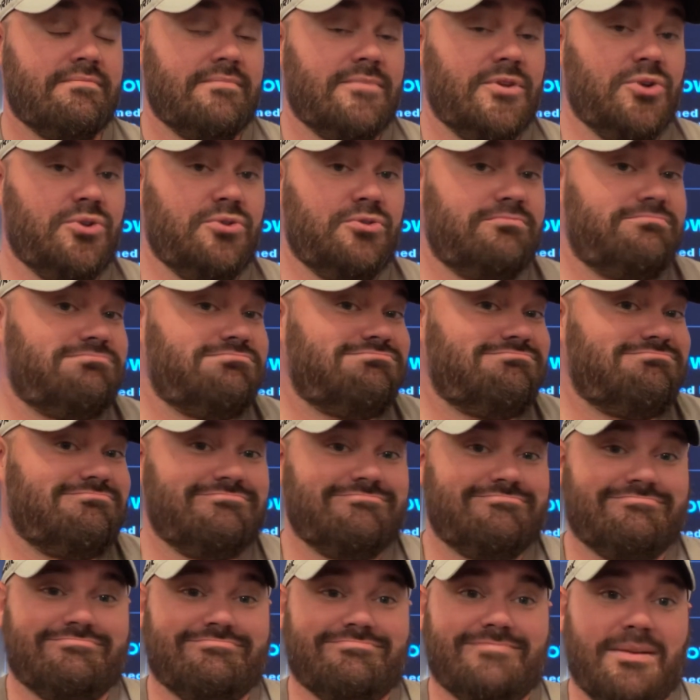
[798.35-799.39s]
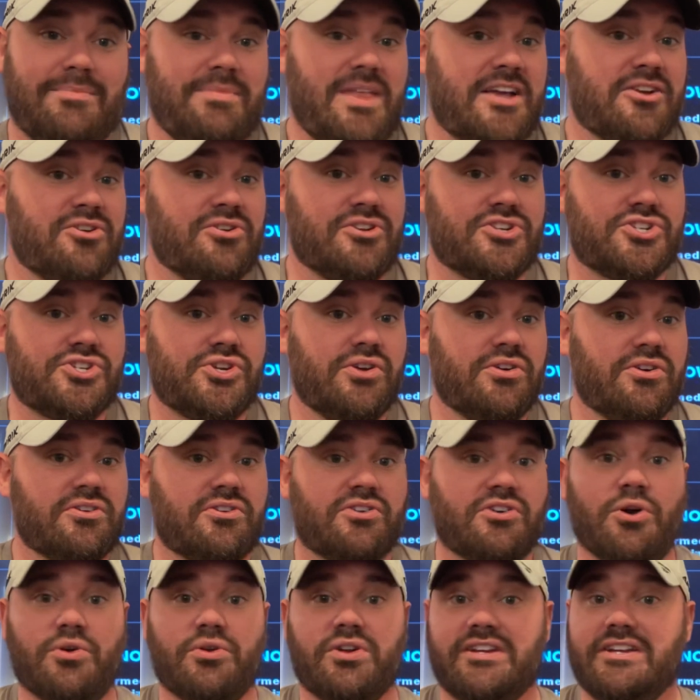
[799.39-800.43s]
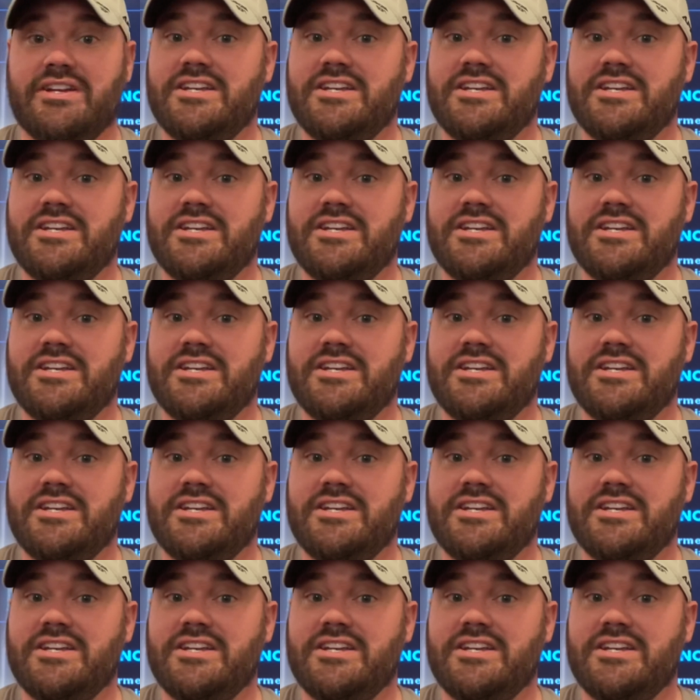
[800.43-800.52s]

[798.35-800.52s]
who I'm not going to sugarcoat it.